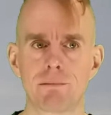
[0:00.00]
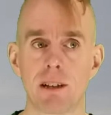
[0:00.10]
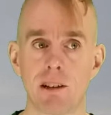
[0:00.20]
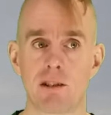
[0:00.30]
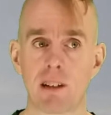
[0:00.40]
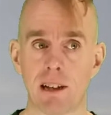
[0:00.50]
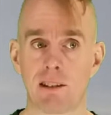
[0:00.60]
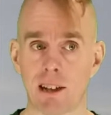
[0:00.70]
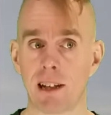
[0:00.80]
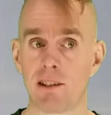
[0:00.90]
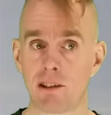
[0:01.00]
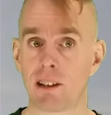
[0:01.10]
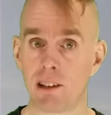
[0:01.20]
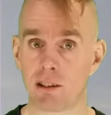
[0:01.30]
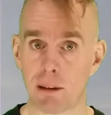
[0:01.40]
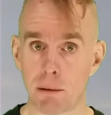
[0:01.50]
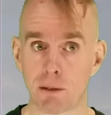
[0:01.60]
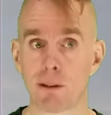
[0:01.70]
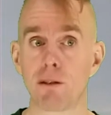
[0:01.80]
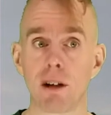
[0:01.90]
in this case a steady state
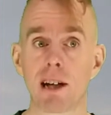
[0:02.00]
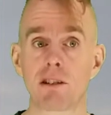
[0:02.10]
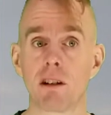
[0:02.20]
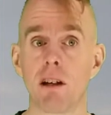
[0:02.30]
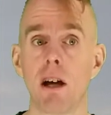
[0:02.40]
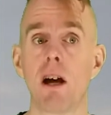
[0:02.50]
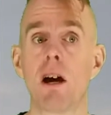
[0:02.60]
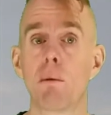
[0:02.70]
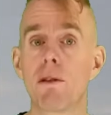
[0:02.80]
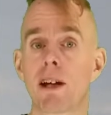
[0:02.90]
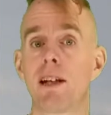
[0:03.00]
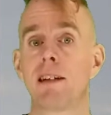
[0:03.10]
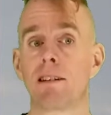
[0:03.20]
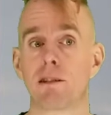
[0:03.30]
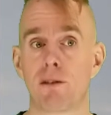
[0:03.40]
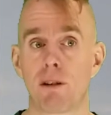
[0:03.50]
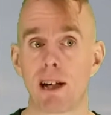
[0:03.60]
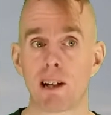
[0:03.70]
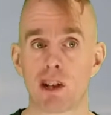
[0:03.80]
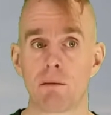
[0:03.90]
plug flow reactor, with the kinetics of the
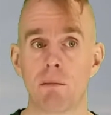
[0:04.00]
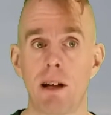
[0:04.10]
reaction.